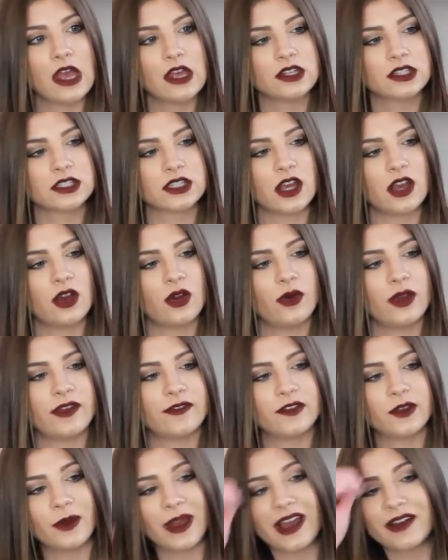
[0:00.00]
So
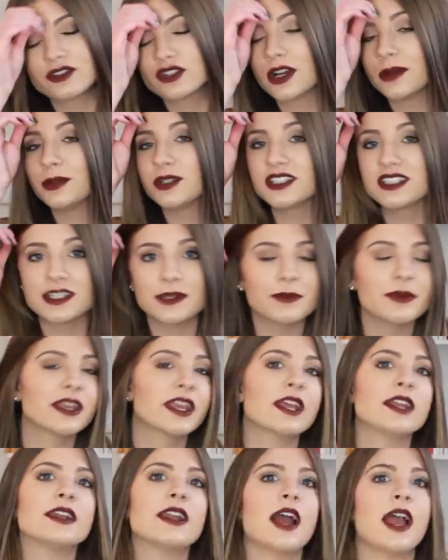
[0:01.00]
if you have trouble
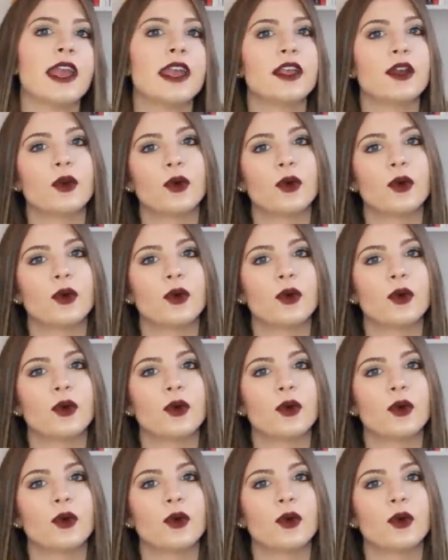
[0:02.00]
sleeping at night,